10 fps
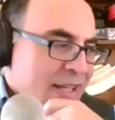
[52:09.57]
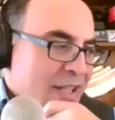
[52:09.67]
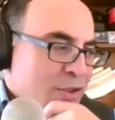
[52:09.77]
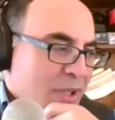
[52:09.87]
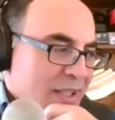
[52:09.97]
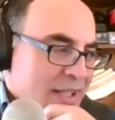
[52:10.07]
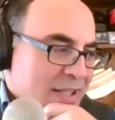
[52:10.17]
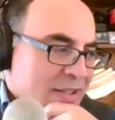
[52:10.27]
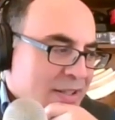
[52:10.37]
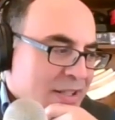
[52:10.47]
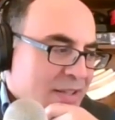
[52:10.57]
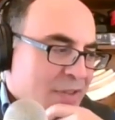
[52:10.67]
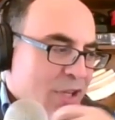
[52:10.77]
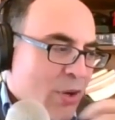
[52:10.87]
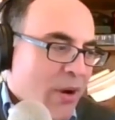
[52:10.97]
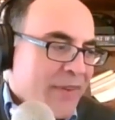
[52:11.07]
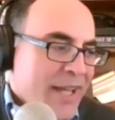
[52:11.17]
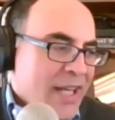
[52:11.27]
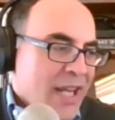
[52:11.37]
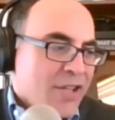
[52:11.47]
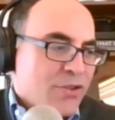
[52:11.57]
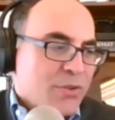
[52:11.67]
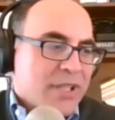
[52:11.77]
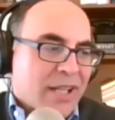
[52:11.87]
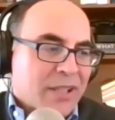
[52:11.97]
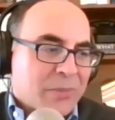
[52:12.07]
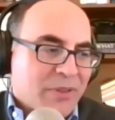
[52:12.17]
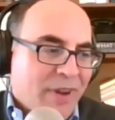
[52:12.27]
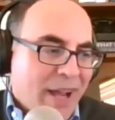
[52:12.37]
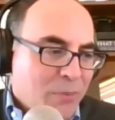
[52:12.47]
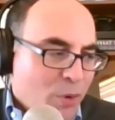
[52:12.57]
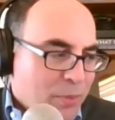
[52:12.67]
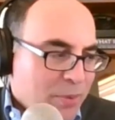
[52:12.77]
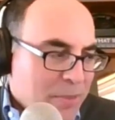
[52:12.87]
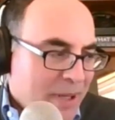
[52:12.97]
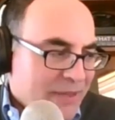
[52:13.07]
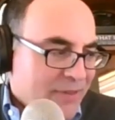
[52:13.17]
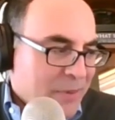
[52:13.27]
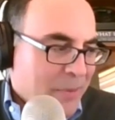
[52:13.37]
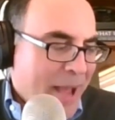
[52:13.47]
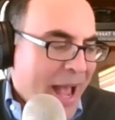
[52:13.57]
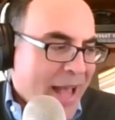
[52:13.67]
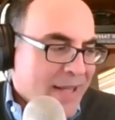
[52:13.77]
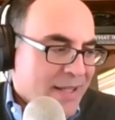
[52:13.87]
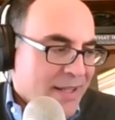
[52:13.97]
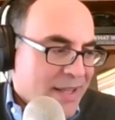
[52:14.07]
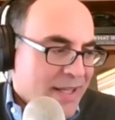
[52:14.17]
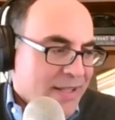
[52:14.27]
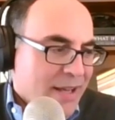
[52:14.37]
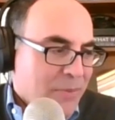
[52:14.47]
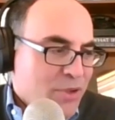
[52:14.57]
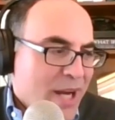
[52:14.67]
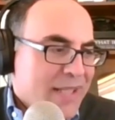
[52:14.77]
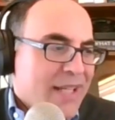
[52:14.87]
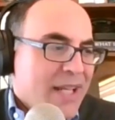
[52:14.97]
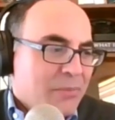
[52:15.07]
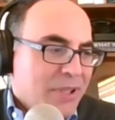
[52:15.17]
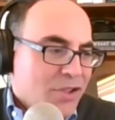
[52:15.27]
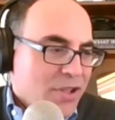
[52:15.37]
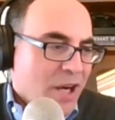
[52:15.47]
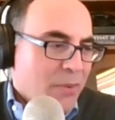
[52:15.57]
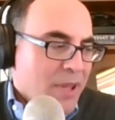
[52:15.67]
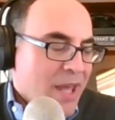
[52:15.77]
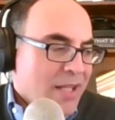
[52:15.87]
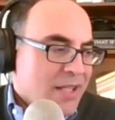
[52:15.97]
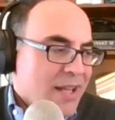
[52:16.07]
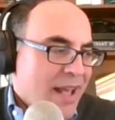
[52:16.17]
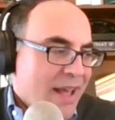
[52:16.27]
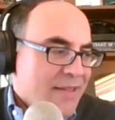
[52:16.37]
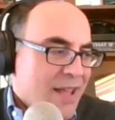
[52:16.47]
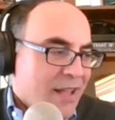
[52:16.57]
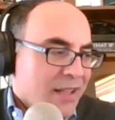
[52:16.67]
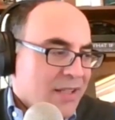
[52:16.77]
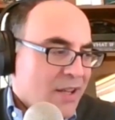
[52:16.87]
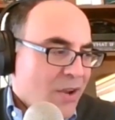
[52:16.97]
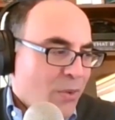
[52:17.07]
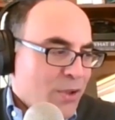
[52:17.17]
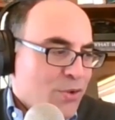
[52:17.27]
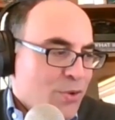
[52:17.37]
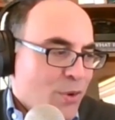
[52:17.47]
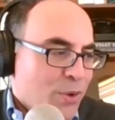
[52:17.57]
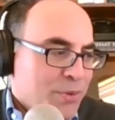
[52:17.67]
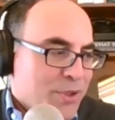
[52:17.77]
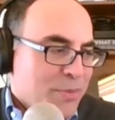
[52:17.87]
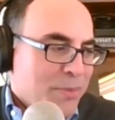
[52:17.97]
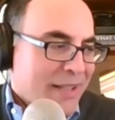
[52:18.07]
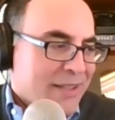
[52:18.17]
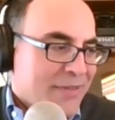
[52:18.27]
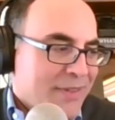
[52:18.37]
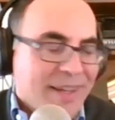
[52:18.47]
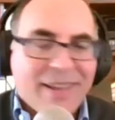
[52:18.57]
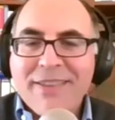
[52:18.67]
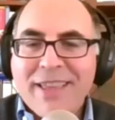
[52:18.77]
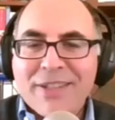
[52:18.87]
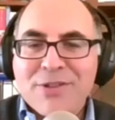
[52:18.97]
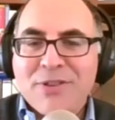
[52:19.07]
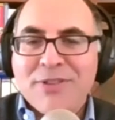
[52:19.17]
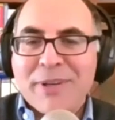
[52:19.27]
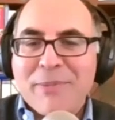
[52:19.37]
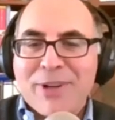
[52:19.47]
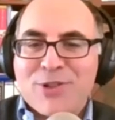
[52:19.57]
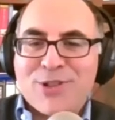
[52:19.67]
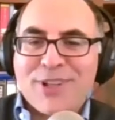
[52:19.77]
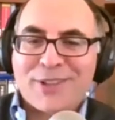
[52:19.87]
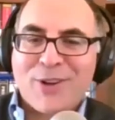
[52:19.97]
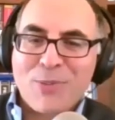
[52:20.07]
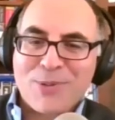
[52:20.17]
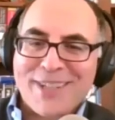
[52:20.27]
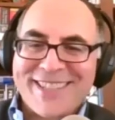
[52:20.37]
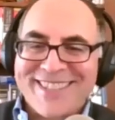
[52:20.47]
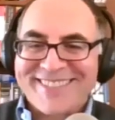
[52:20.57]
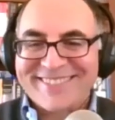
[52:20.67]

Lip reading: And to our listeners, if you know of any history that could provide more perspective from the past on this subject, please share it with us and tell us what's your perspective. Thank you so very much, Dr. Olmsted.